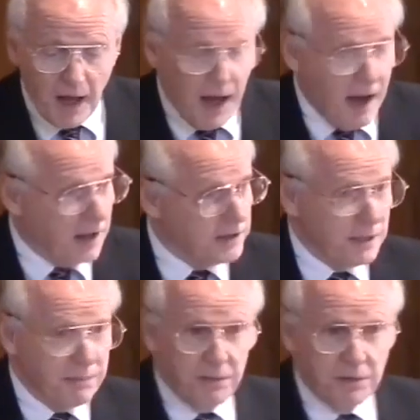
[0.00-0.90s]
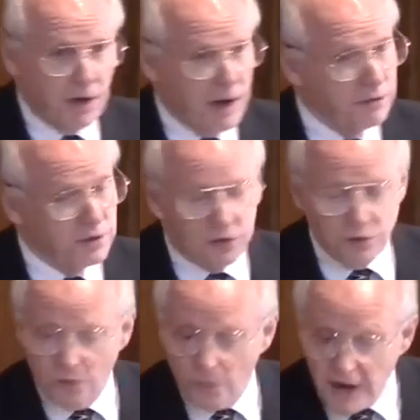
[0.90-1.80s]
Now, some people are able to do
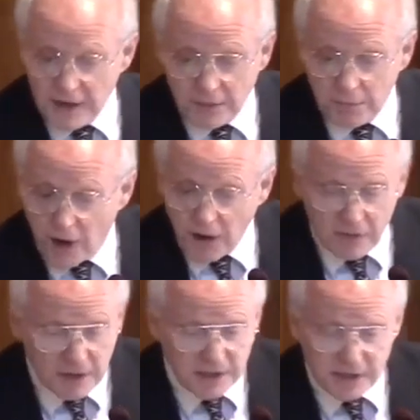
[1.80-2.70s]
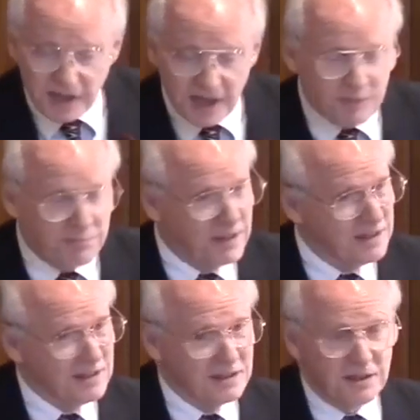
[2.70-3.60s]
great and marvelous things,
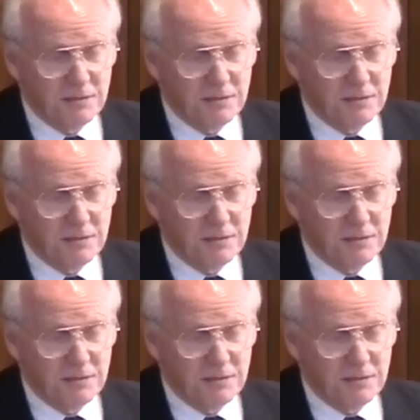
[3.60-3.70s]
but to be